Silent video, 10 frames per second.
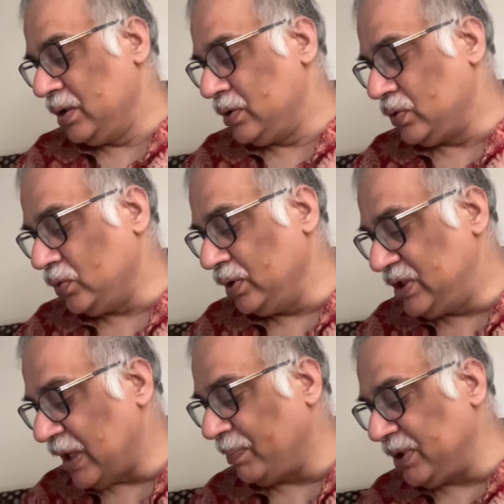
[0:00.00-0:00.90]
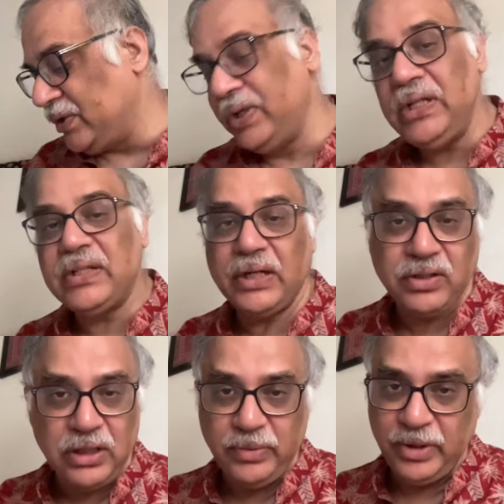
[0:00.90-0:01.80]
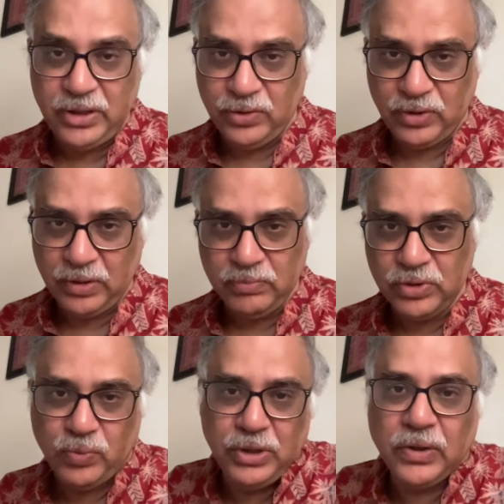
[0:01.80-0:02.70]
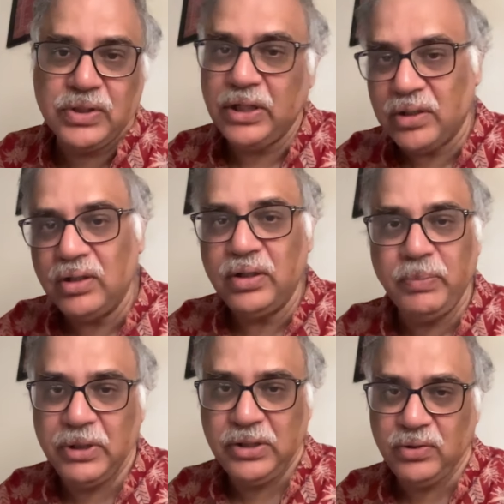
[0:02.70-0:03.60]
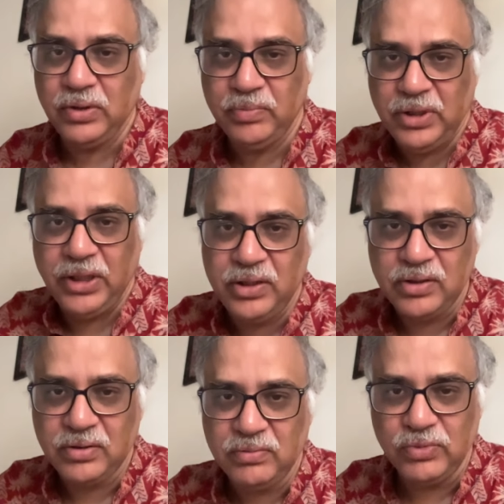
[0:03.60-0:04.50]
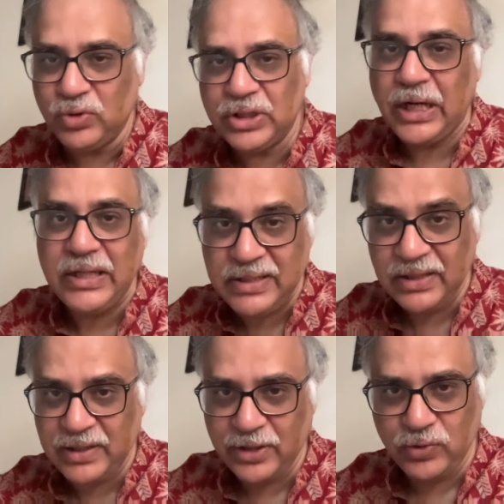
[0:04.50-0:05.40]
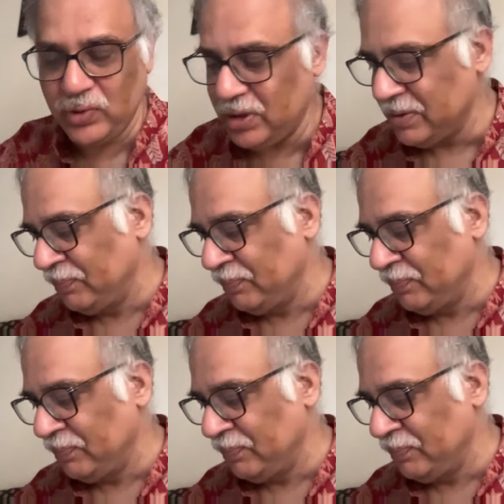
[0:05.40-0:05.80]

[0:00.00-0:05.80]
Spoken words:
So in chapter 3, central limit theorem. So without central limit theorem, there is no statistics actually.